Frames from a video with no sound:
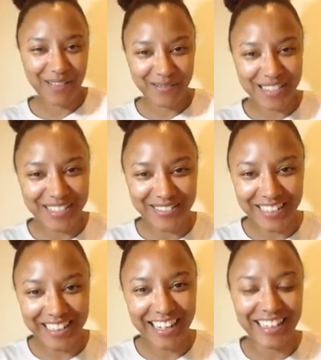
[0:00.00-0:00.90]
I'm
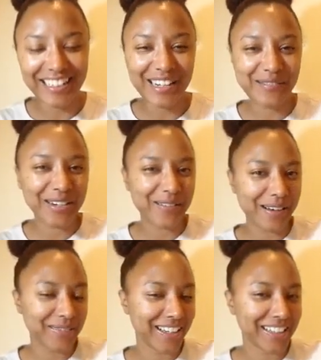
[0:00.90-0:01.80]
squinting. I didn't want to
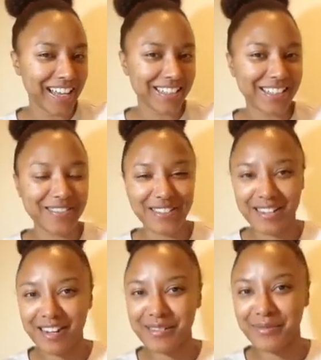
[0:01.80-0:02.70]
wear my glasses. I was
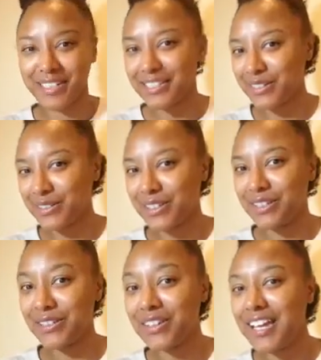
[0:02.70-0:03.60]
trying to be a little
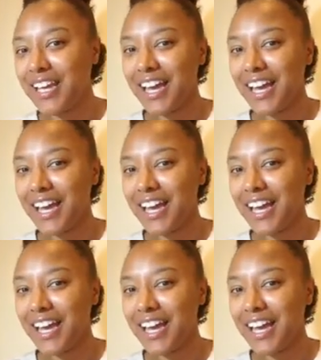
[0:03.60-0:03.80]
cute.